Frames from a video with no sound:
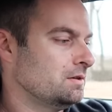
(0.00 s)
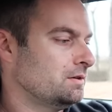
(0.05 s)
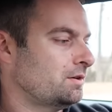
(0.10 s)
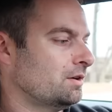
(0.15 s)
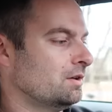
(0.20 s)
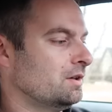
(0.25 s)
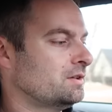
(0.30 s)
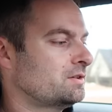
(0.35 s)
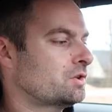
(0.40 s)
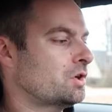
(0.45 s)

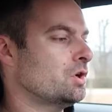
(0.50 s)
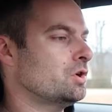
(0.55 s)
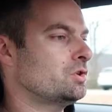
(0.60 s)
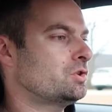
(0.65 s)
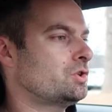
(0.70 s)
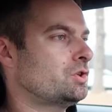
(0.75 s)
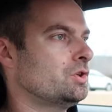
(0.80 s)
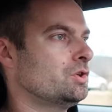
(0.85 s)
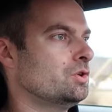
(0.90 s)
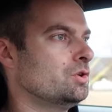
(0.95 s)
So let's go
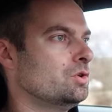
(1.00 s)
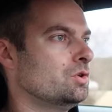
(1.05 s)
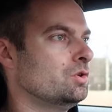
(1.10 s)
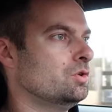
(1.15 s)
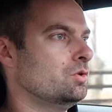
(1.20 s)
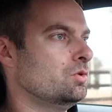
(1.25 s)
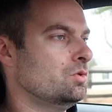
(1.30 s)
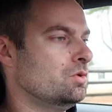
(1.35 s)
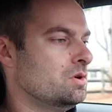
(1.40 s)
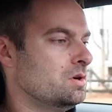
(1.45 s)
to
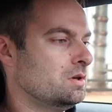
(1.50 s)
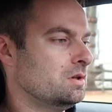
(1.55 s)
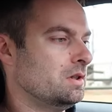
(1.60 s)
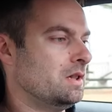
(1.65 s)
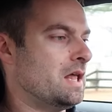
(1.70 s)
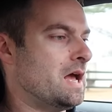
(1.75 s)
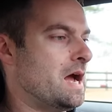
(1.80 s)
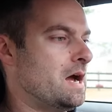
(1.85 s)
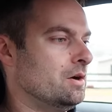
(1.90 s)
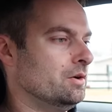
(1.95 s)

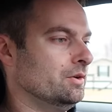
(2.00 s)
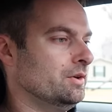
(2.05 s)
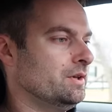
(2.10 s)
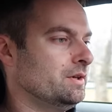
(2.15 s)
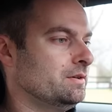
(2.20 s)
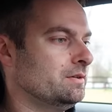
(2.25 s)
loud.